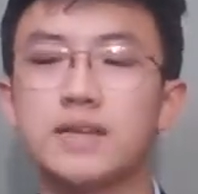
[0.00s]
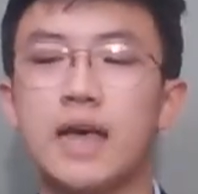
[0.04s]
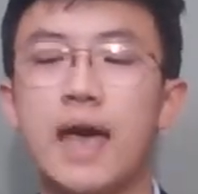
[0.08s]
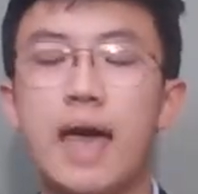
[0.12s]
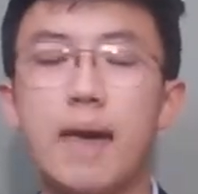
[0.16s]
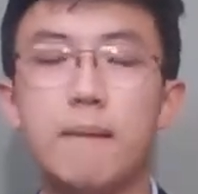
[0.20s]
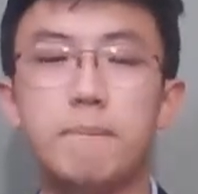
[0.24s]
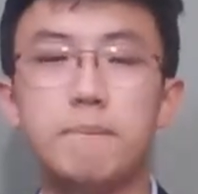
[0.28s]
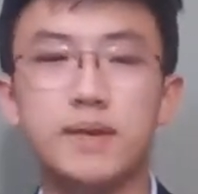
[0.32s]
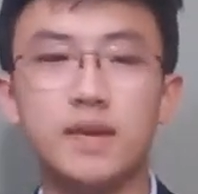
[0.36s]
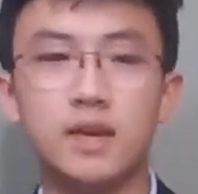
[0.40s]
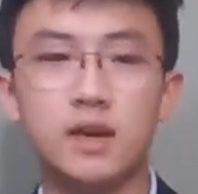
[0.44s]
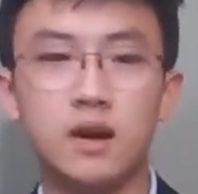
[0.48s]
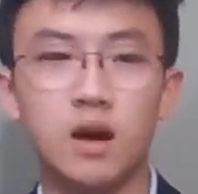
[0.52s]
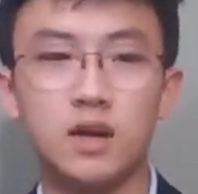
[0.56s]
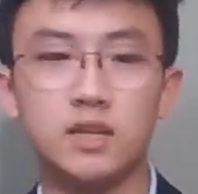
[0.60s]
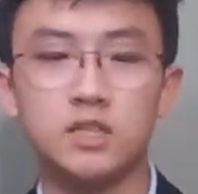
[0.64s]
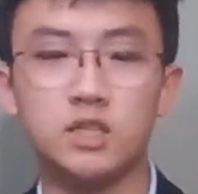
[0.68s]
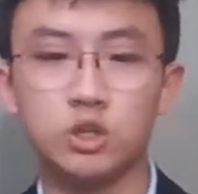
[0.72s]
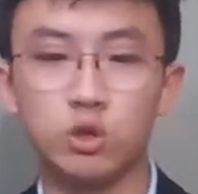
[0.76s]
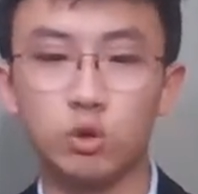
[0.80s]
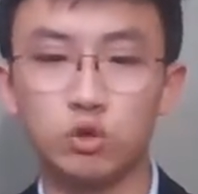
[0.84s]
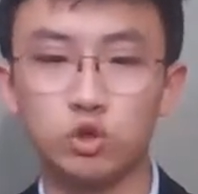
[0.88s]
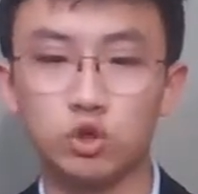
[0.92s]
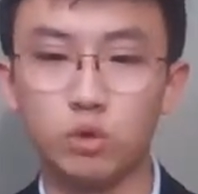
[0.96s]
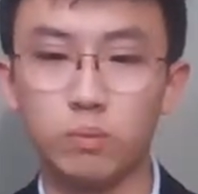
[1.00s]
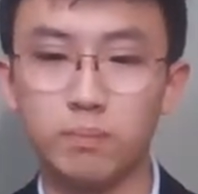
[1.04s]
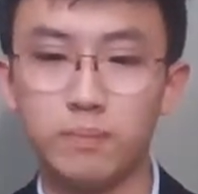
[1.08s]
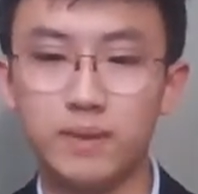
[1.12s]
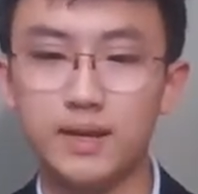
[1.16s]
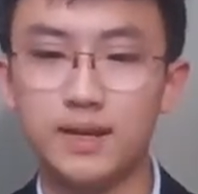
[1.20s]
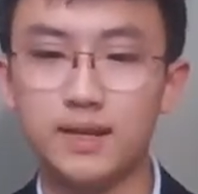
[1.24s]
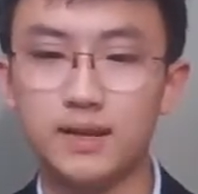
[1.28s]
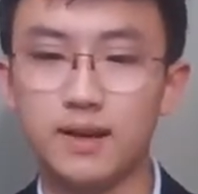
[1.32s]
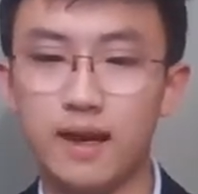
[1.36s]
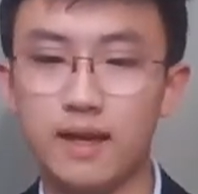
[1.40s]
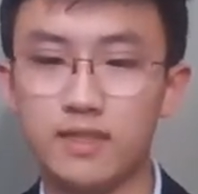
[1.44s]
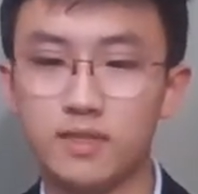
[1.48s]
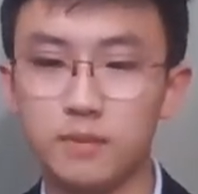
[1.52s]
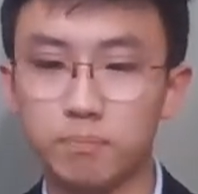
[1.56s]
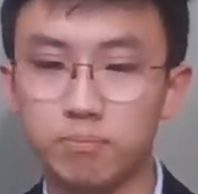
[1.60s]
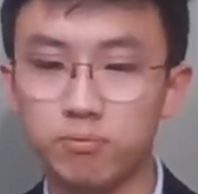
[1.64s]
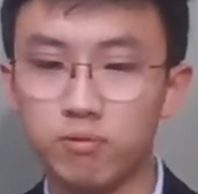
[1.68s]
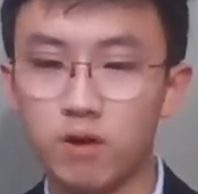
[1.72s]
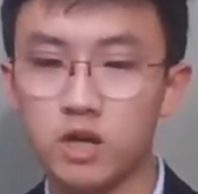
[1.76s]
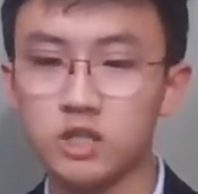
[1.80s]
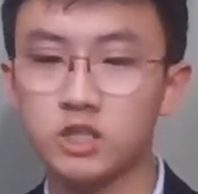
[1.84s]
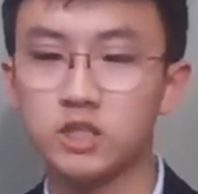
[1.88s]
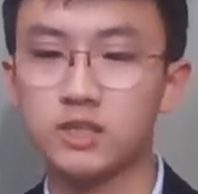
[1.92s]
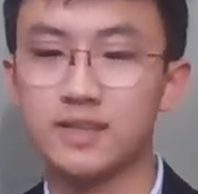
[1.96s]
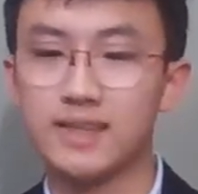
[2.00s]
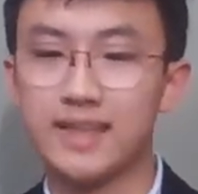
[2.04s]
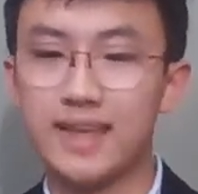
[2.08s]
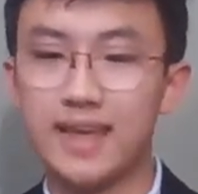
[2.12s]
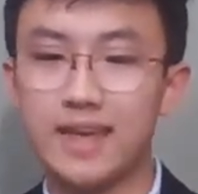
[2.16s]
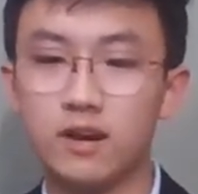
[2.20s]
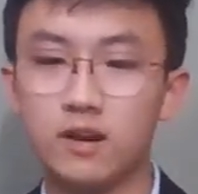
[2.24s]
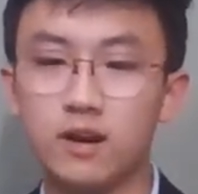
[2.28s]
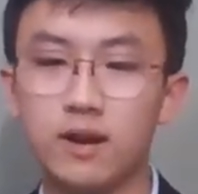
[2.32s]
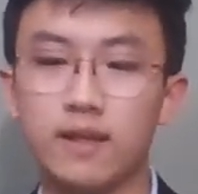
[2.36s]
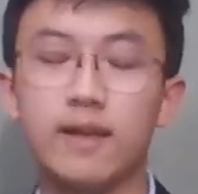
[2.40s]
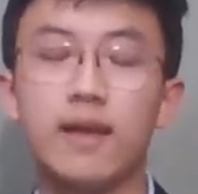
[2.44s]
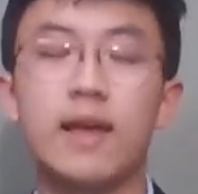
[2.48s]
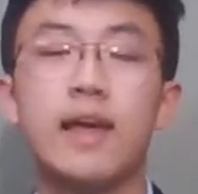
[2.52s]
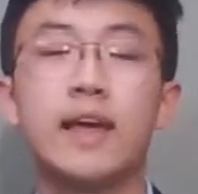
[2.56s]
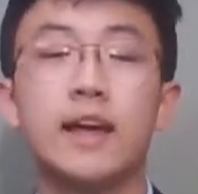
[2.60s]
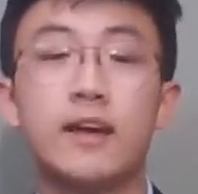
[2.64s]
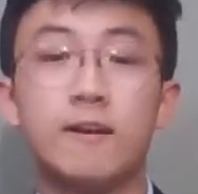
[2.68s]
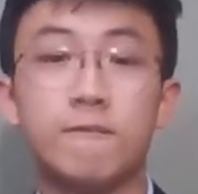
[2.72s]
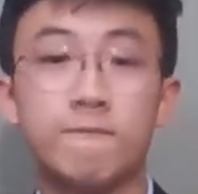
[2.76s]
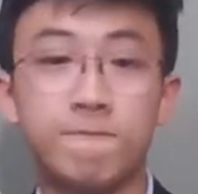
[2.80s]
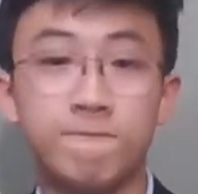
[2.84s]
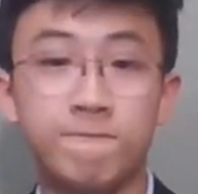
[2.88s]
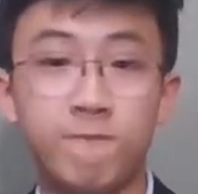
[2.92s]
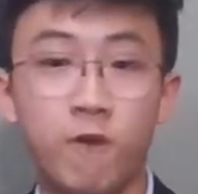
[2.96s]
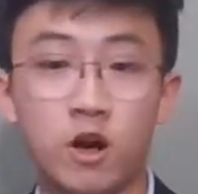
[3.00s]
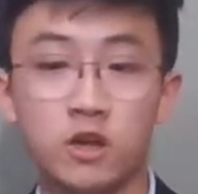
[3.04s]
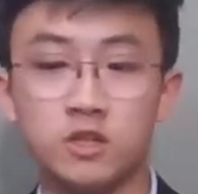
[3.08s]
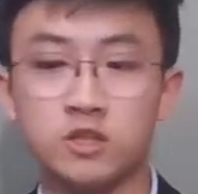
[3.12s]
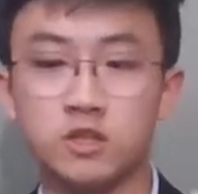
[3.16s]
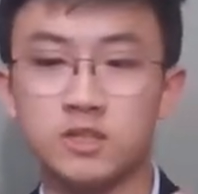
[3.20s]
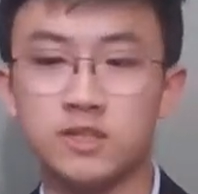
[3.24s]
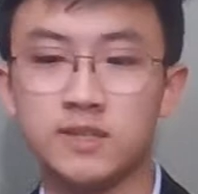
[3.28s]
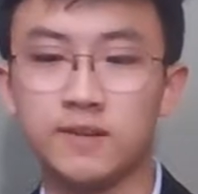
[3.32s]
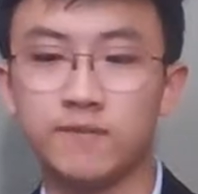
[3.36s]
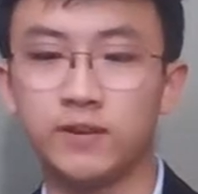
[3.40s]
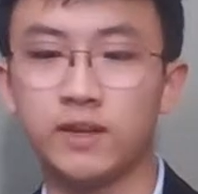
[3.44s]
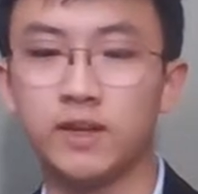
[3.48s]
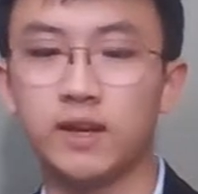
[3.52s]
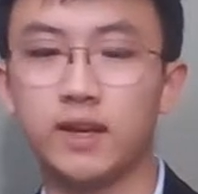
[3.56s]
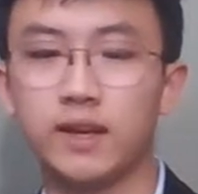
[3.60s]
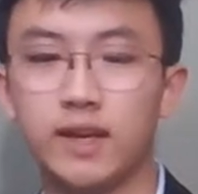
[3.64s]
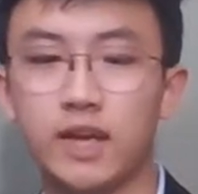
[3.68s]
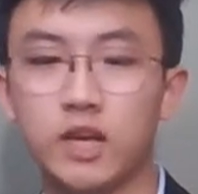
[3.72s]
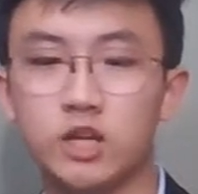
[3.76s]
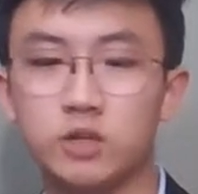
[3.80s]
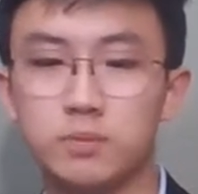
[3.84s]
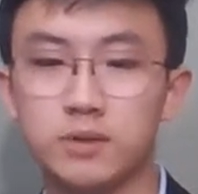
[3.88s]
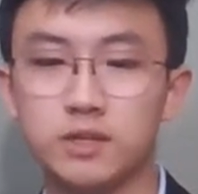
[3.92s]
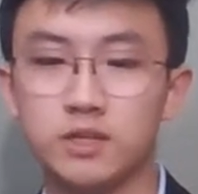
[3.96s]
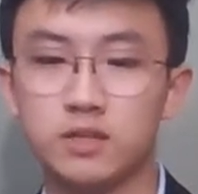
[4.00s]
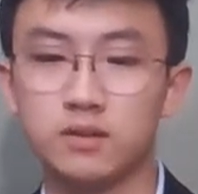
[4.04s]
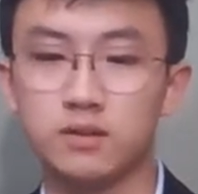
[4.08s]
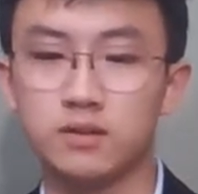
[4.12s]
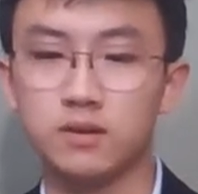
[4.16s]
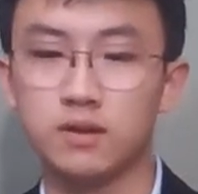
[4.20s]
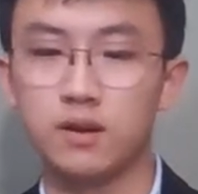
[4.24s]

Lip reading: and because social media and the project of the internet can foster civic engagement